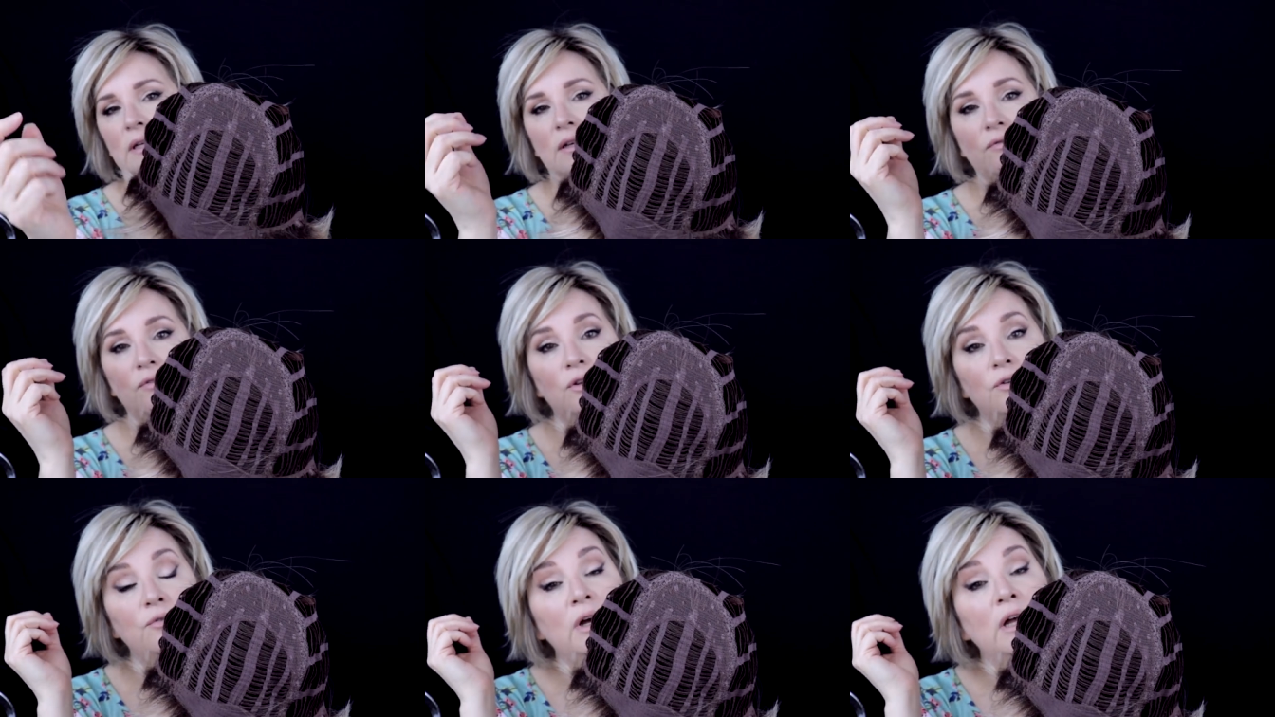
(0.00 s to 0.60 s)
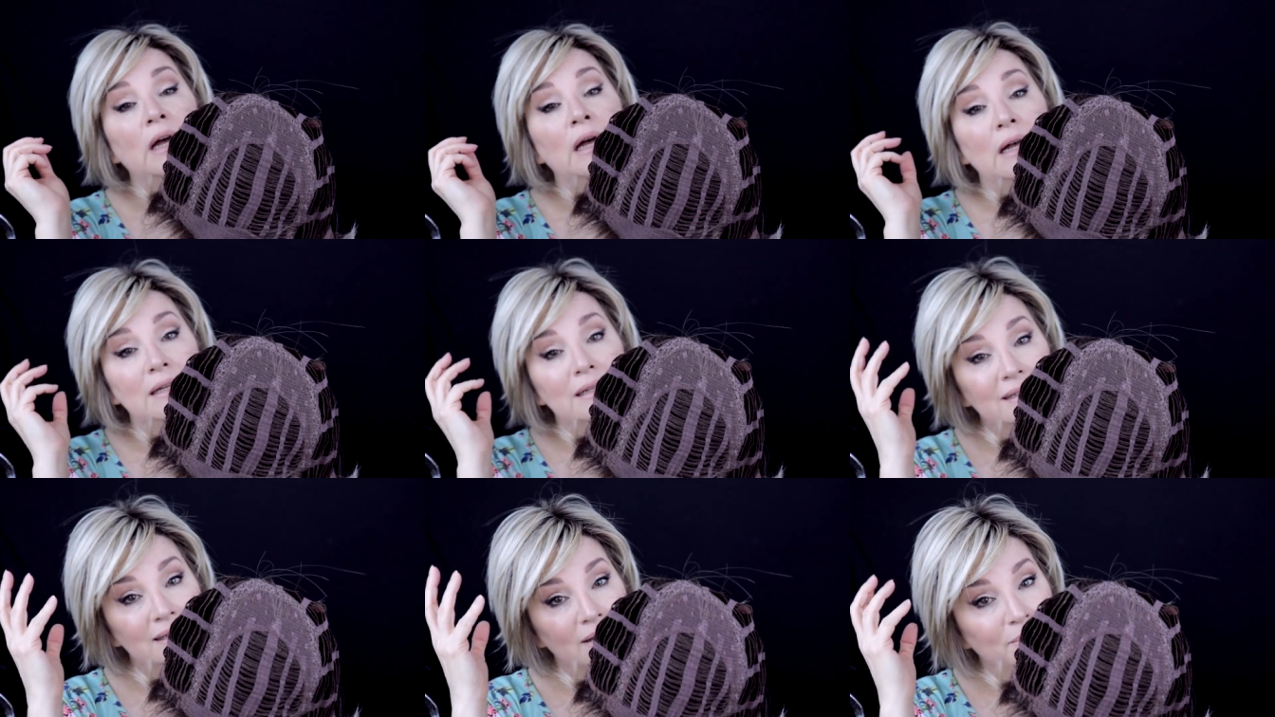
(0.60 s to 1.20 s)
give you
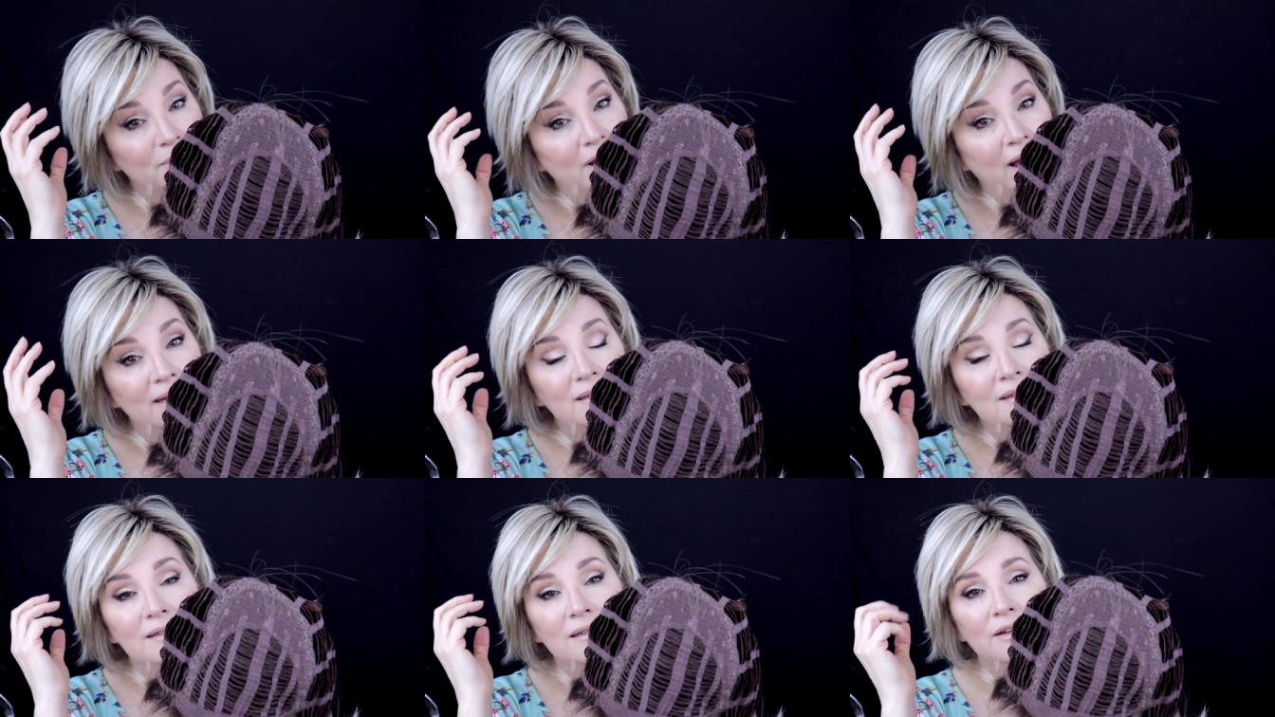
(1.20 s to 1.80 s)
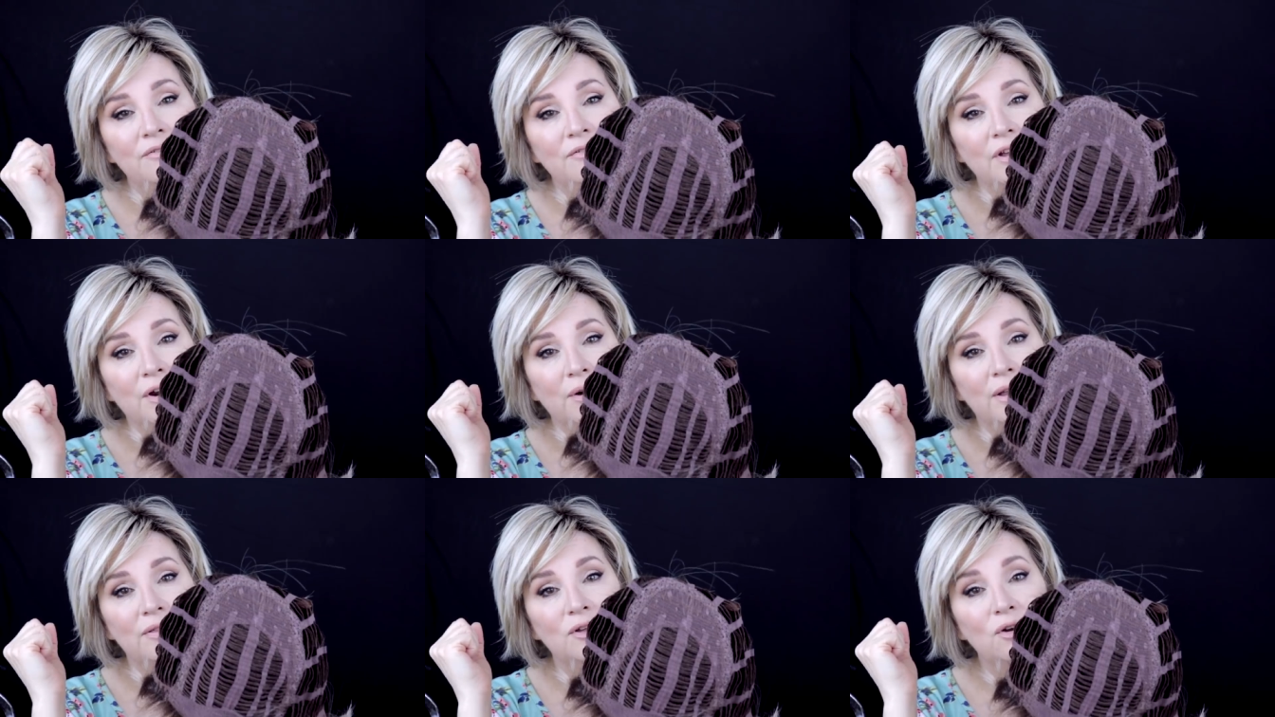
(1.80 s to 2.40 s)
some nice lift
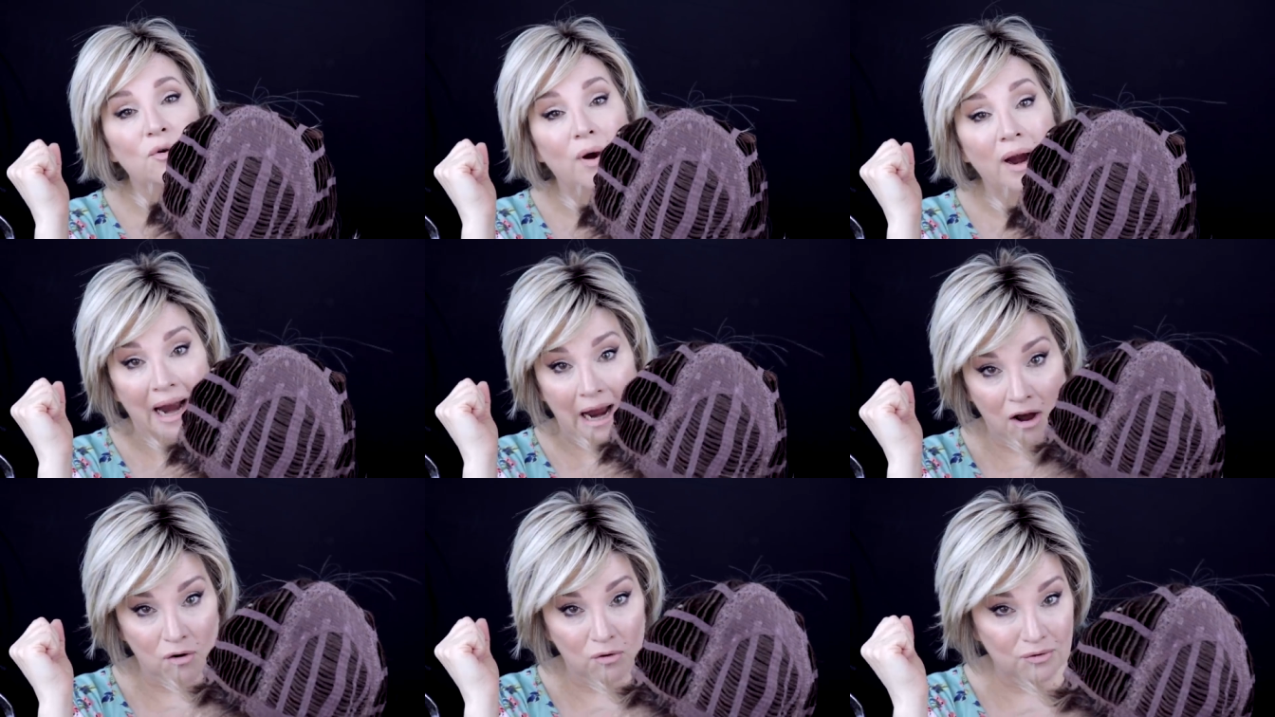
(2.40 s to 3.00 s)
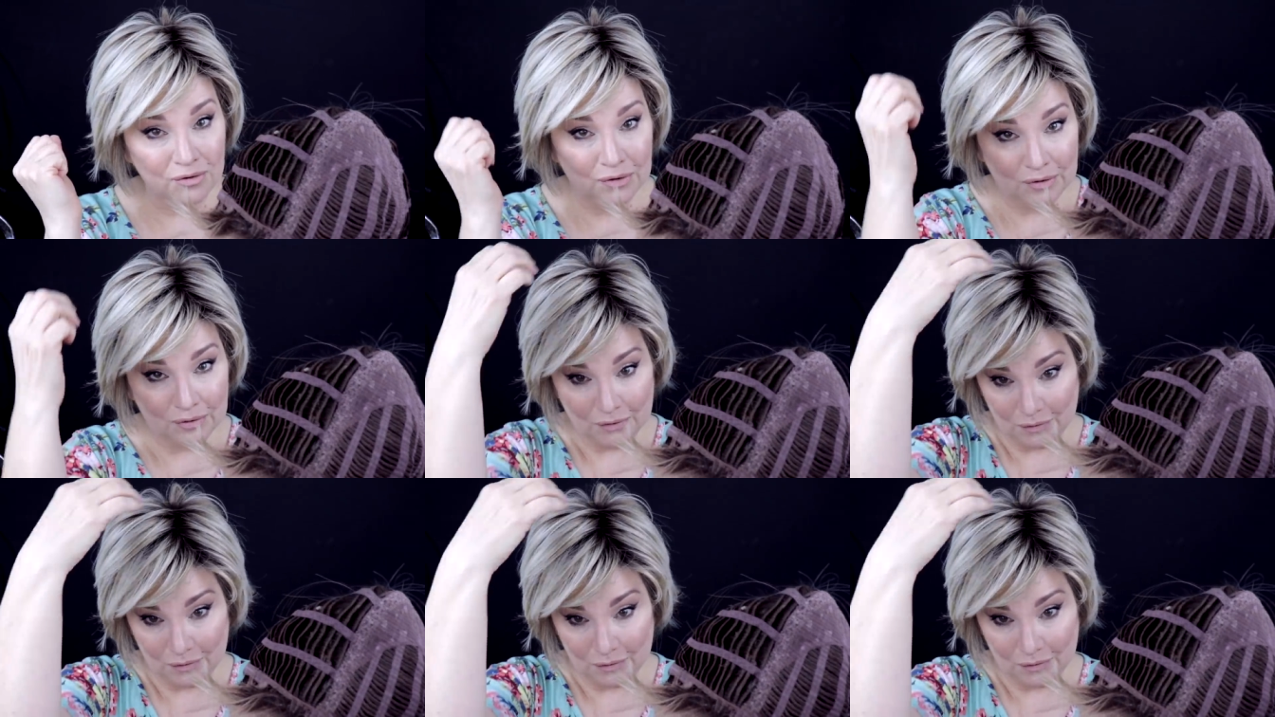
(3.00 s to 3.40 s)
there in the crown,